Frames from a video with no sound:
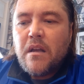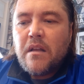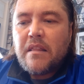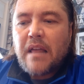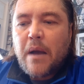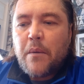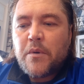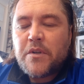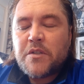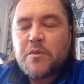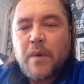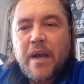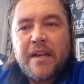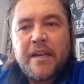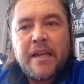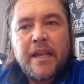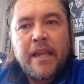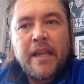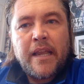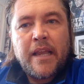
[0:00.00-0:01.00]
That was
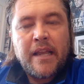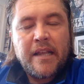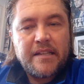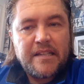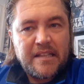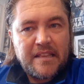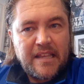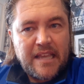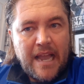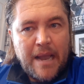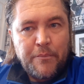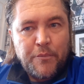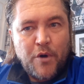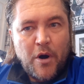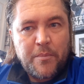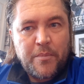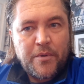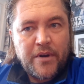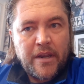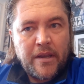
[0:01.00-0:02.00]
when they did the armed
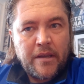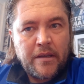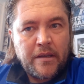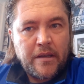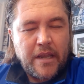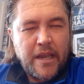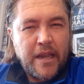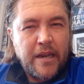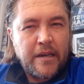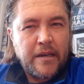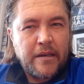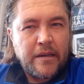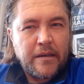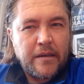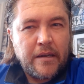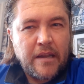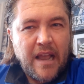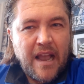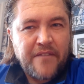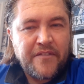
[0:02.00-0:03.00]
robbery
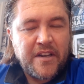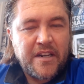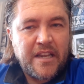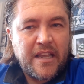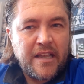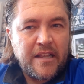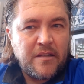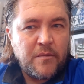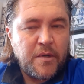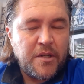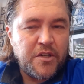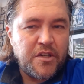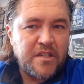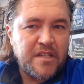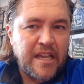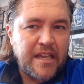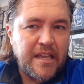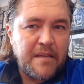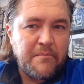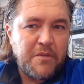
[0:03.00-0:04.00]
in Haverton Hill, which is
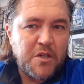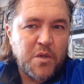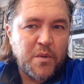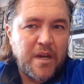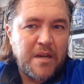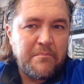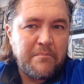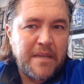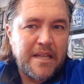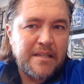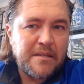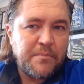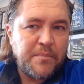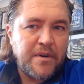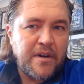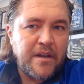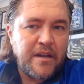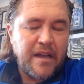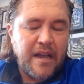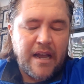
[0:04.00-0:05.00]
like in between
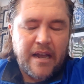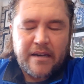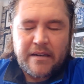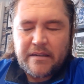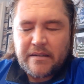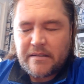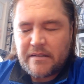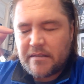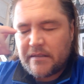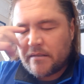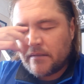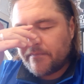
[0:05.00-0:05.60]
Middlesbrough and